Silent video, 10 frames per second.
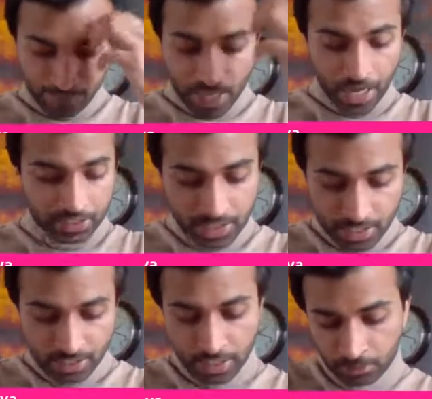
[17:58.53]
I
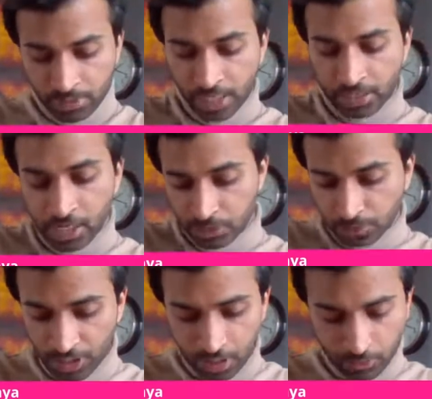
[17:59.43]
attended Dunblane last
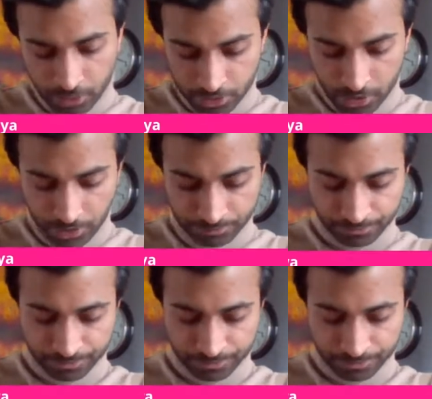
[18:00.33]
week. It was a